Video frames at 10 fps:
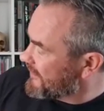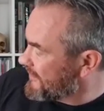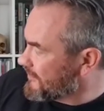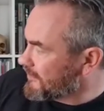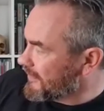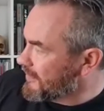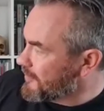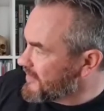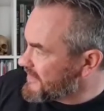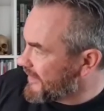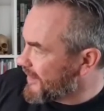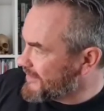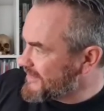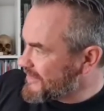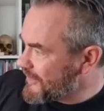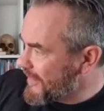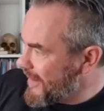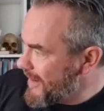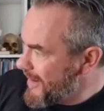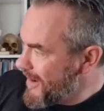and all the little bits of credits on there.